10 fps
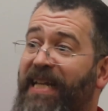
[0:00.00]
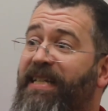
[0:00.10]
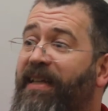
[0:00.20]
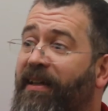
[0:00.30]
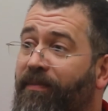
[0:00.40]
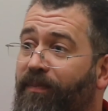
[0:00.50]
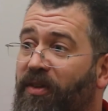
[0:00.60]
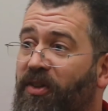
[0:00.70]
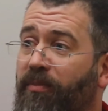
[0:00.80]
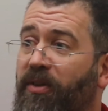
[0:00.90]
heating
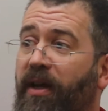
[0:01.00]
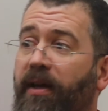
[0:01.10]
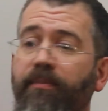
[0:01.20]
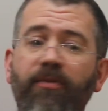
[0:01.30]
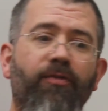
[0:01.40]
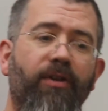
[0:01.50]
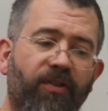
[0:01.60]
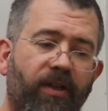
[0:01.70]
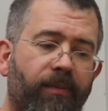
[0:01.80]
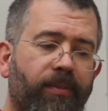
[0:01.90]
sometimes, for
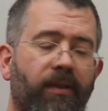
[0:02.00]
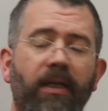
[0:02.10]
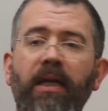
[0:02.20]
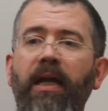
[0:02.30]
example,